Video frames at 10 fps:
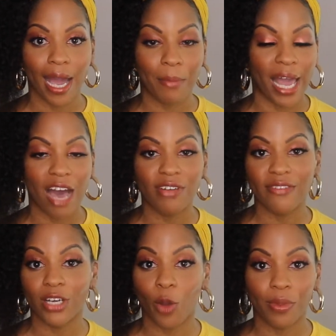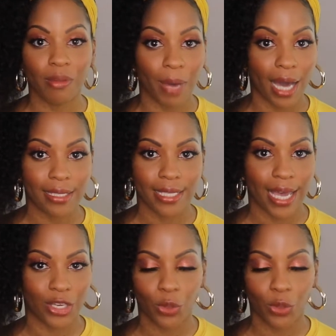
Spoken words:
I haven't even opened the box yet.